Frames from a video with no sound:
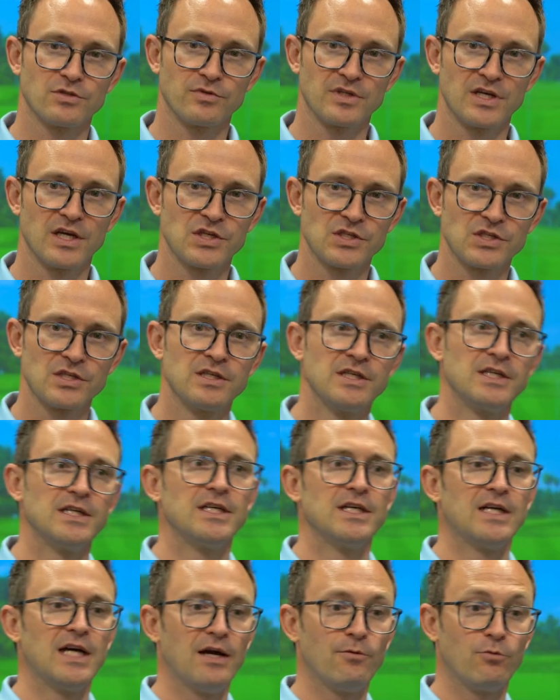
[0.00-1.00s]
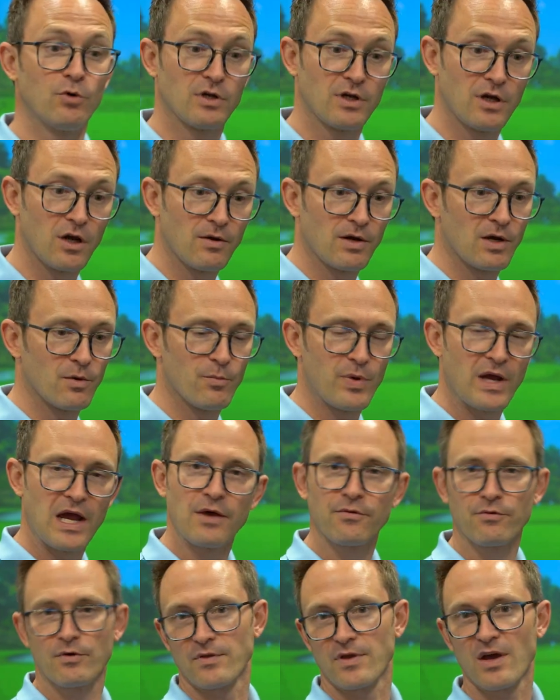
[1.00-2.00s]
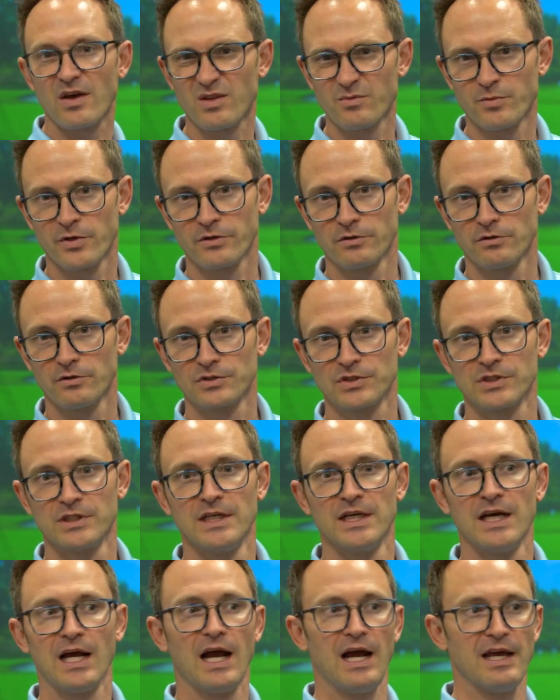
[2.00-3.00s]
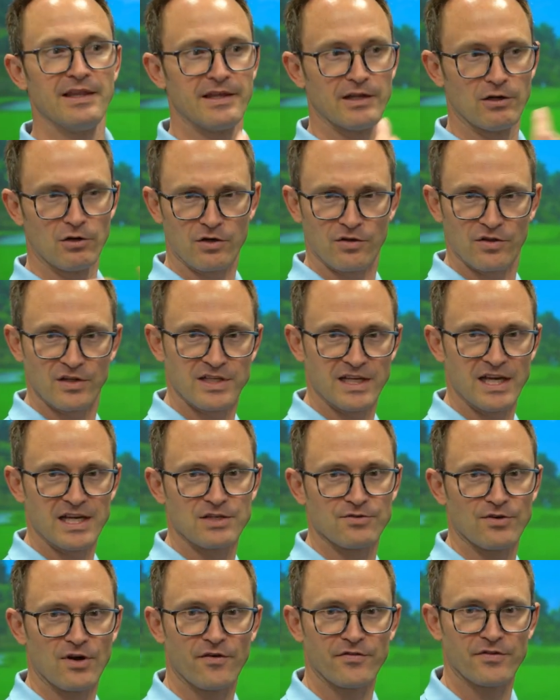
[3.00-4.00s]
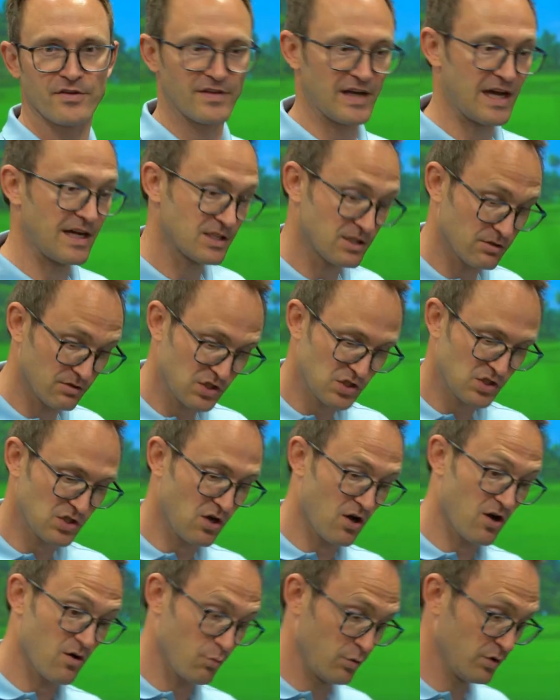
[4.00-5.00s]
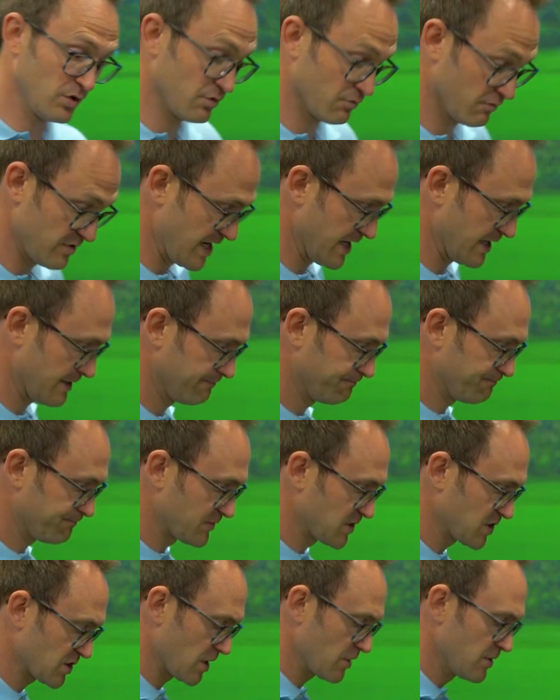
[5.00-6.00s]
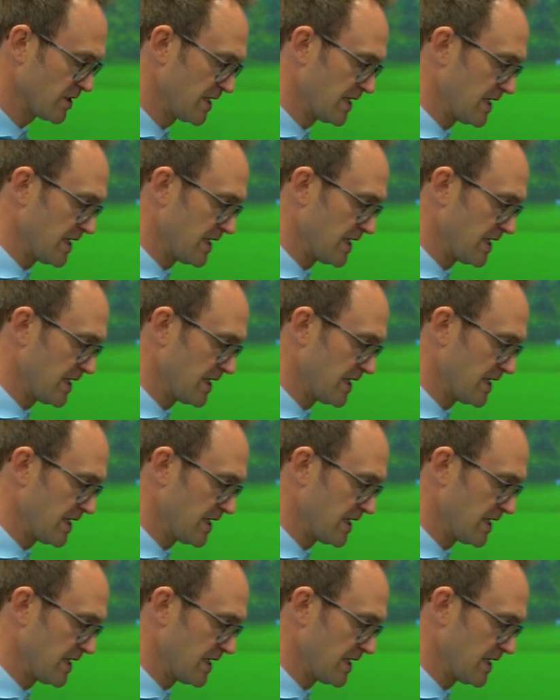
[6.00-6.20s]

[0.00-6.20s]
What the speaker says: with this and we'll go compare through the other models and then look at the data after that. So start with the red. So